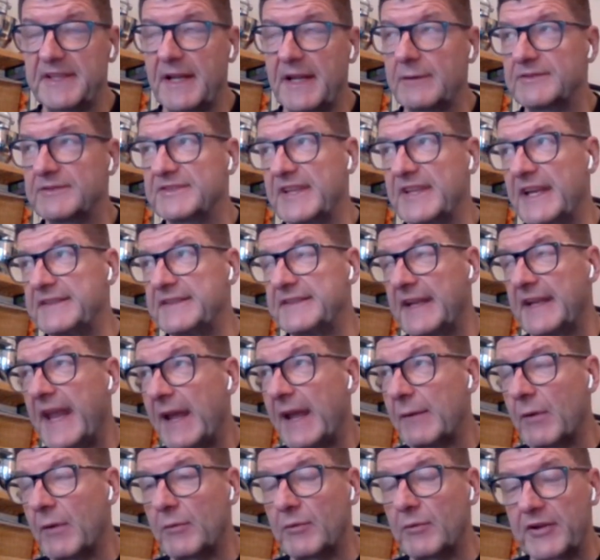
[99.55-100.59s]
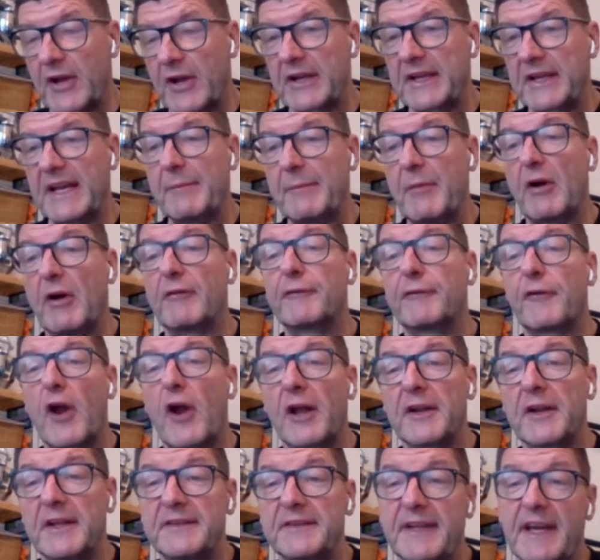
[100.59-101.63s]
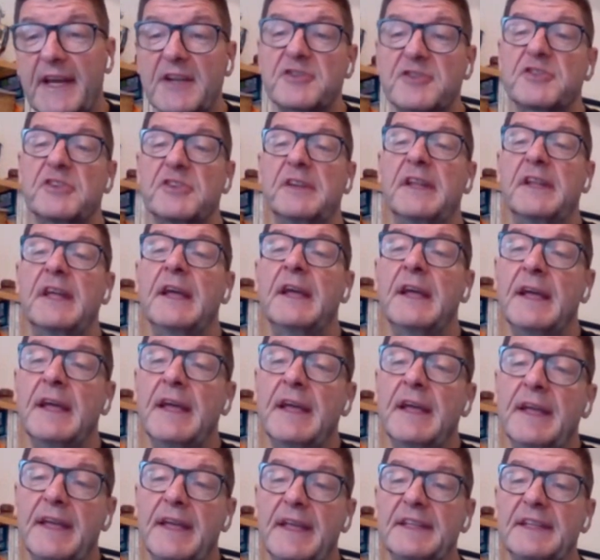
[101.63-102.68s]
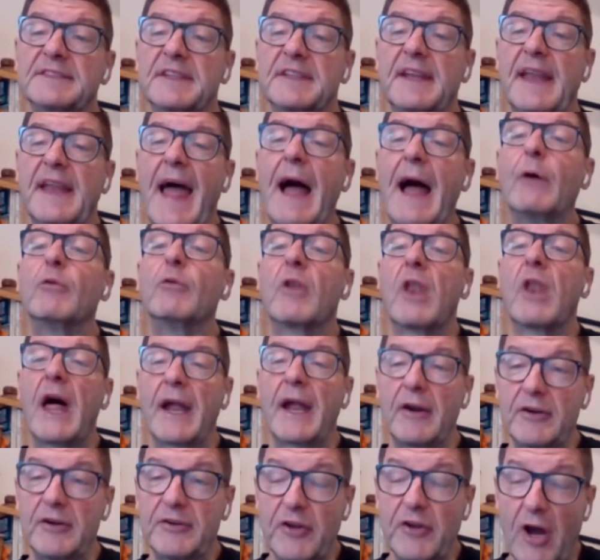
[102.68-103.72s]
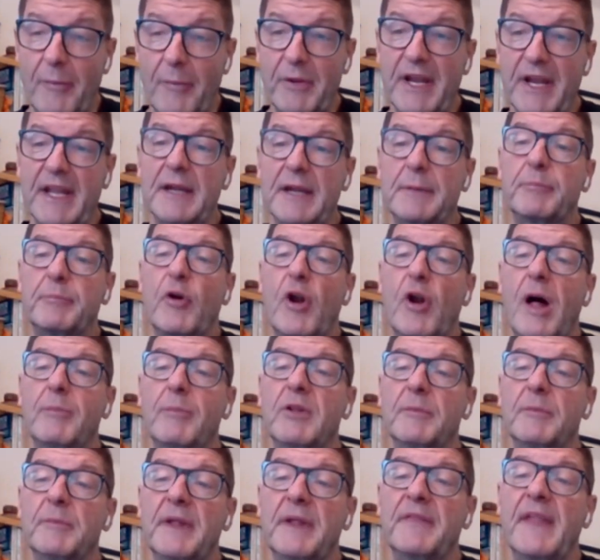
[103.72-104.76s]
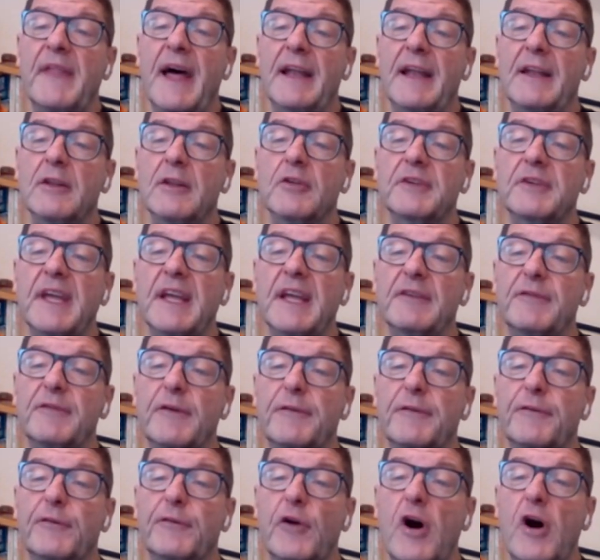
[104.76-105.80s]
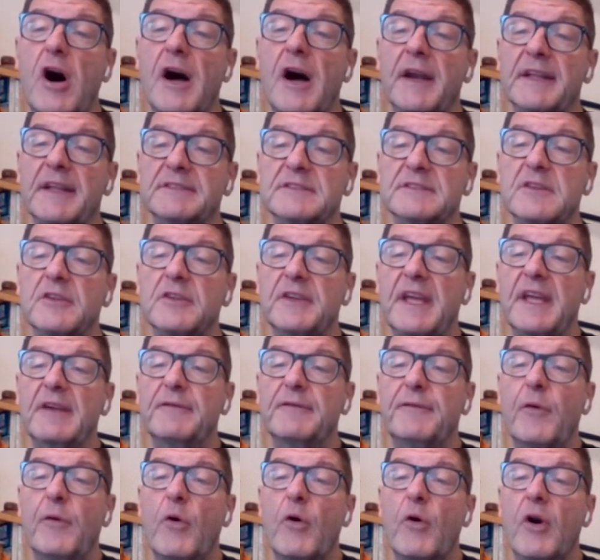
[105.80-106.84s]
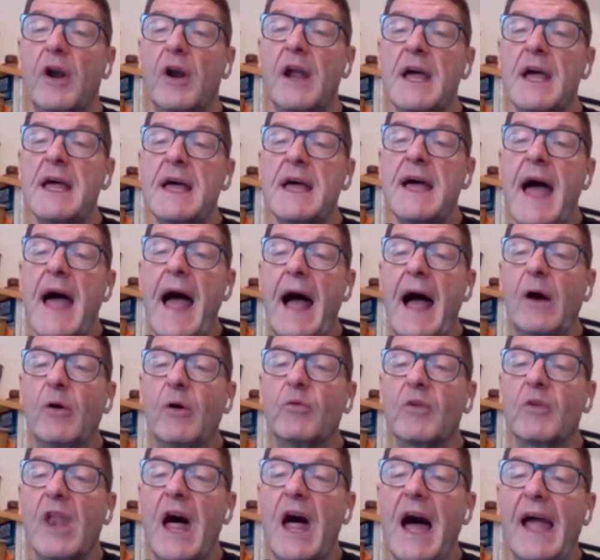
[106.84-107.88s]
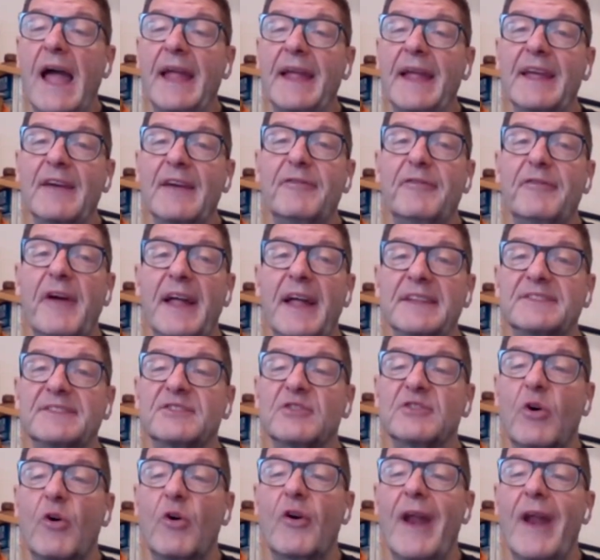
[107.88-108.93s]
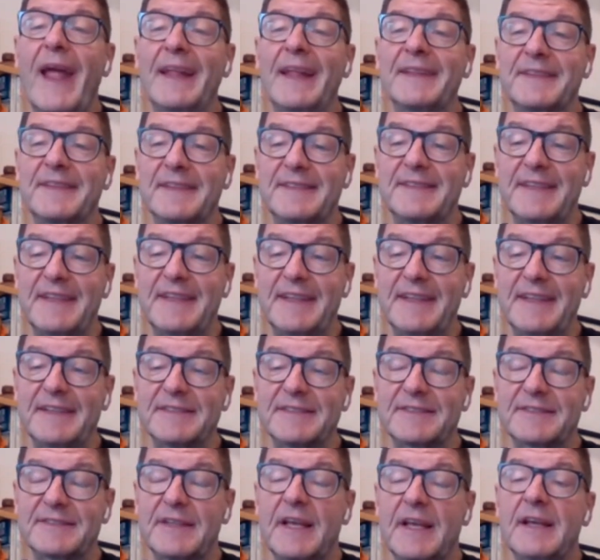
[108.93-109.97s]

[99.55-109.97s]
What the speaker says: And I'd say today, when we're talking about fraud detection, it is an outlier dominated problem, in that looking for fraud is looking for outlying events or entities